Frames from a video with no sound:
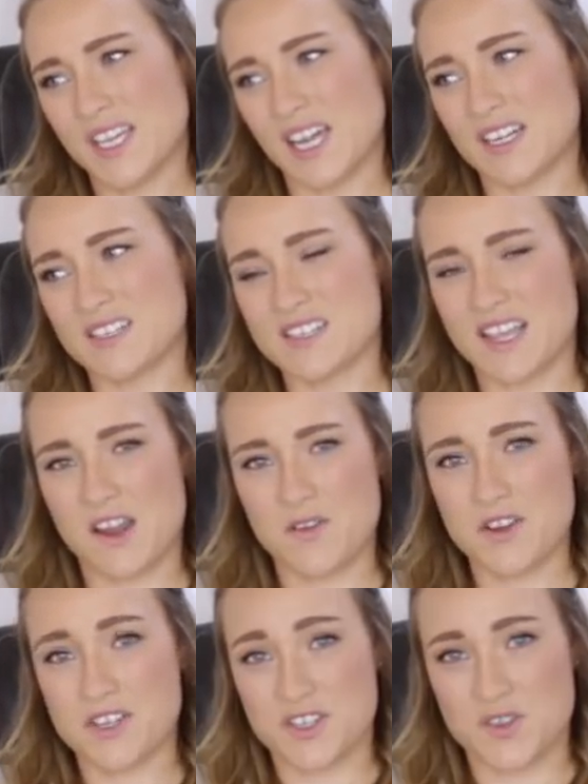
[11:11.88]
kind of
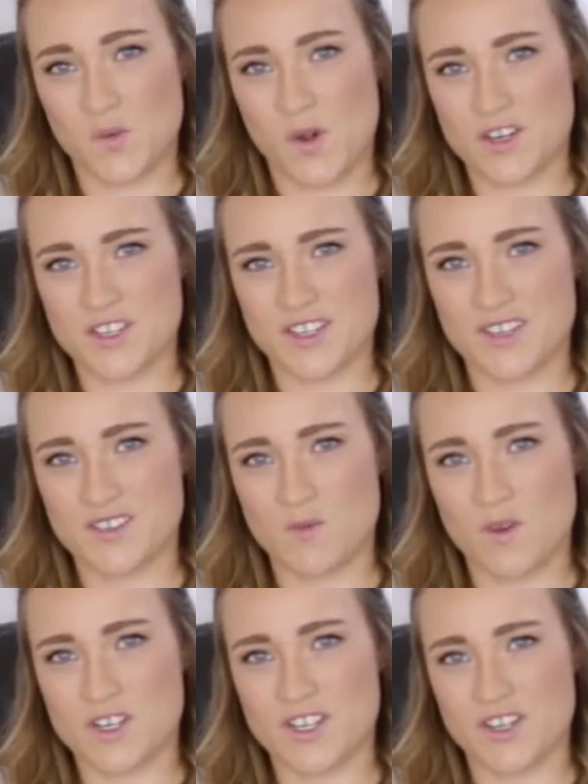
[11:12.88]
scary just to watch things
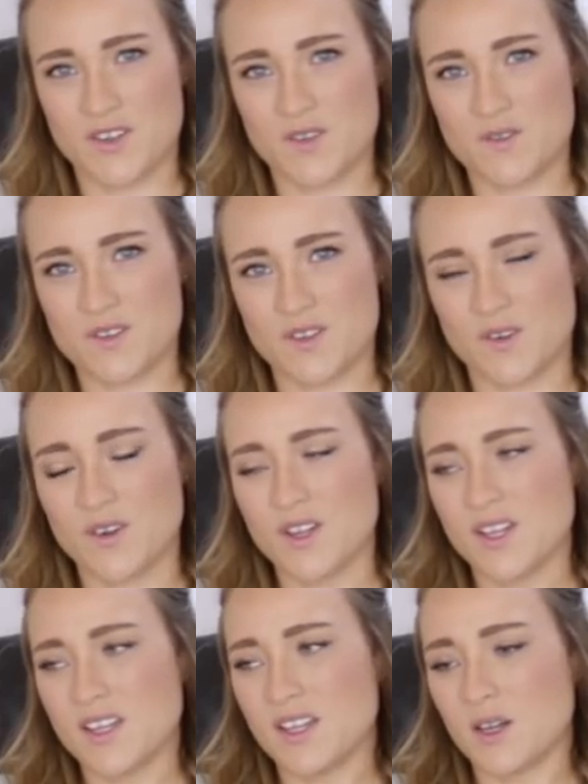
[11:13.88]
and watch the news. So
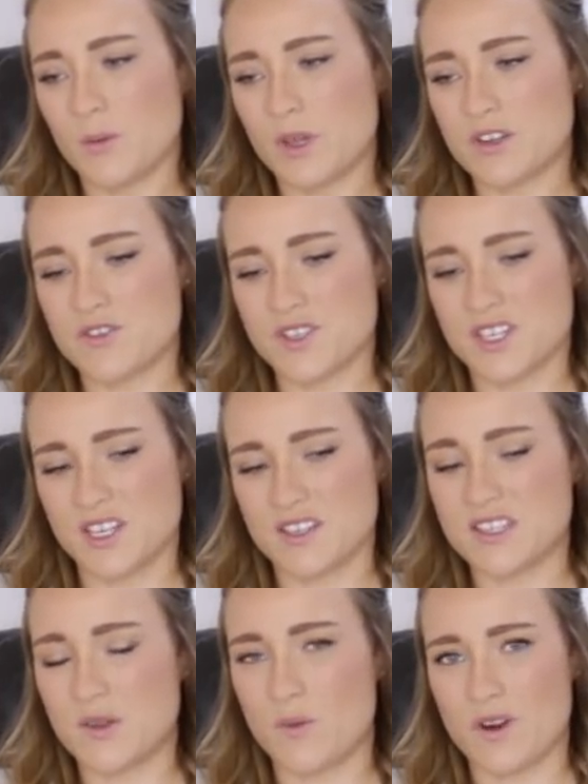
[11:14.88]
it'll be interesting
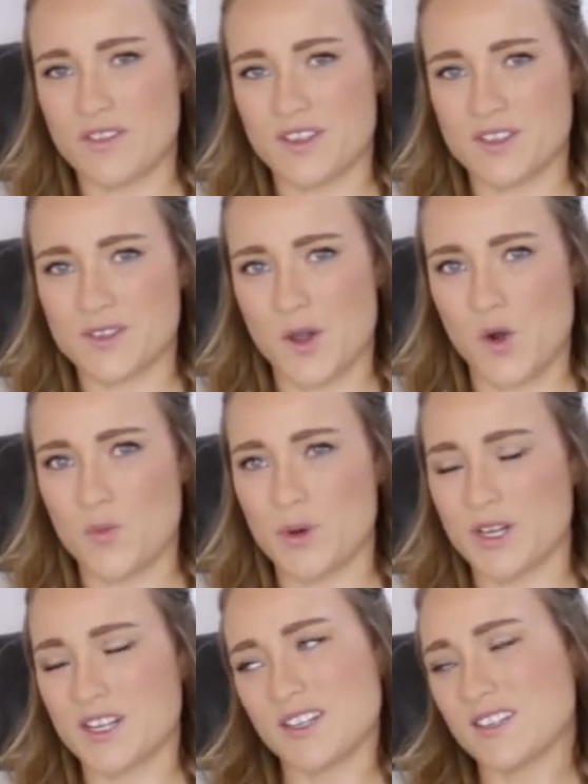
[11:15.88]
to see where things go.
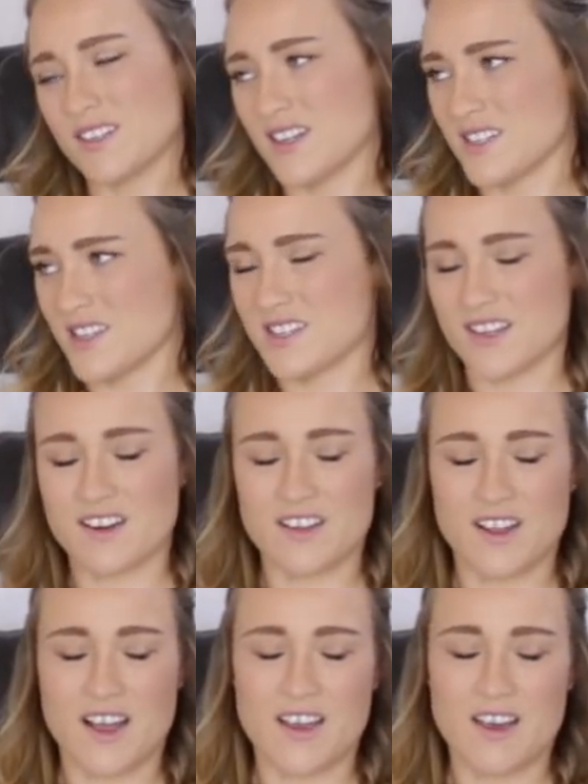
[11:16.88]
But as I said,
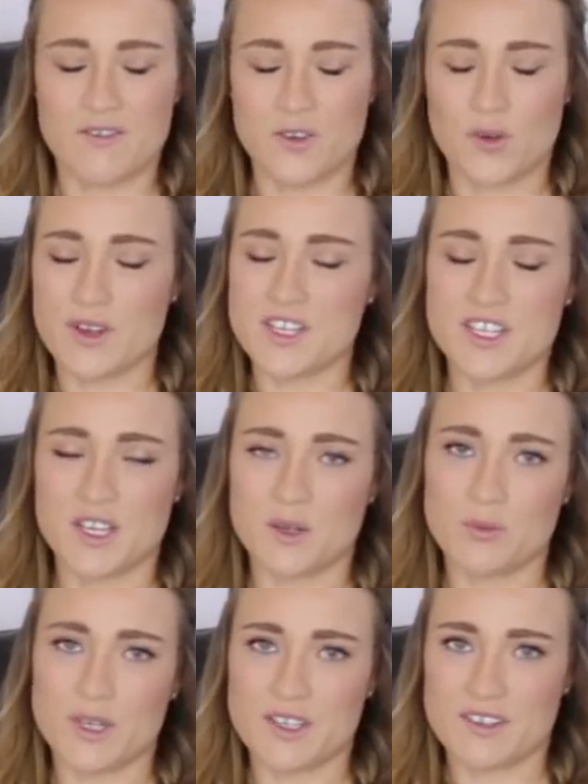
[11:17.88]
I have no
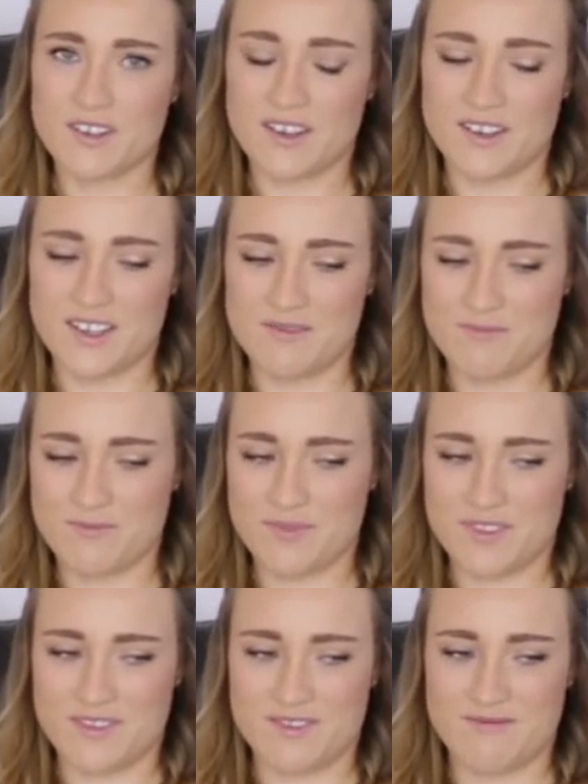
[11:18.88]
idea, but
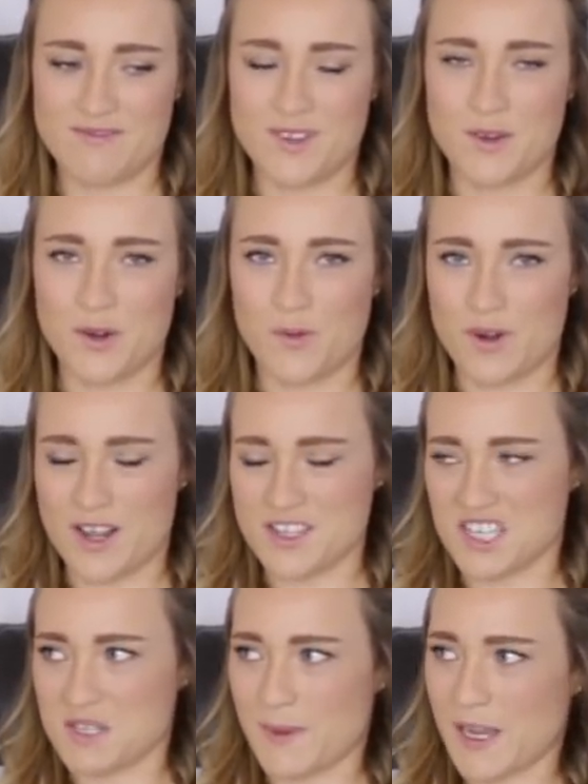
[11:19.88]
you know what I
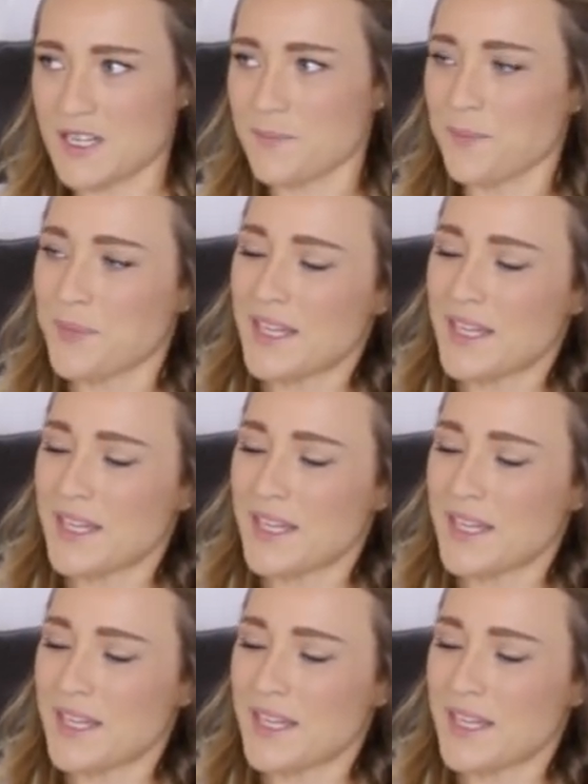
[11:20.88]
suspect.